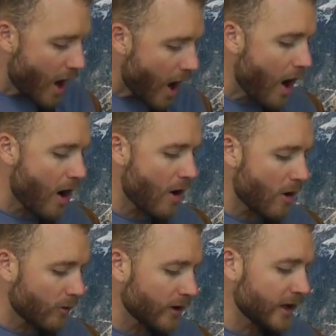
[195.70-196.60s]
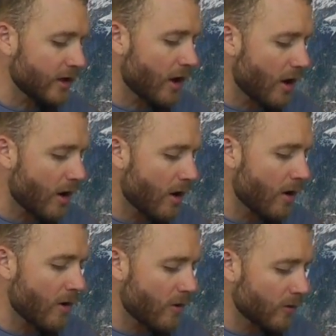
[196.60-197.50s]
On and
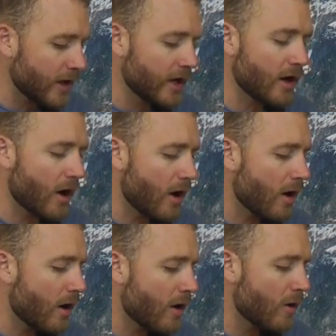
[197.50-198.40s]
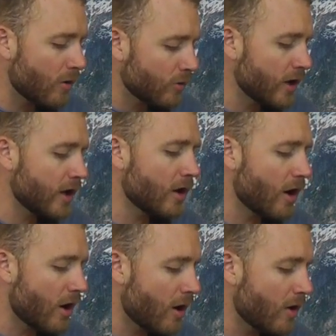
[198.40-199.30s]
on and on and
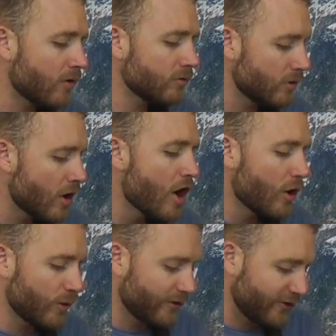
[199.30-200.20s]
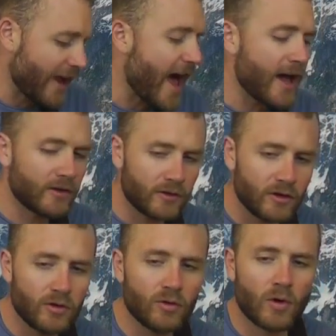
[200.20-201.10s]
on. What side are
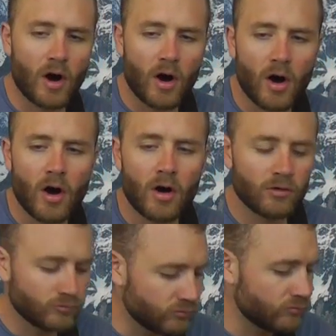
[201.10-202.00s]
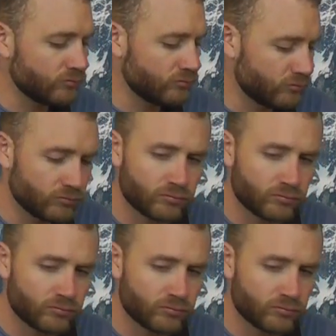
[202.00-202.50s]
you on?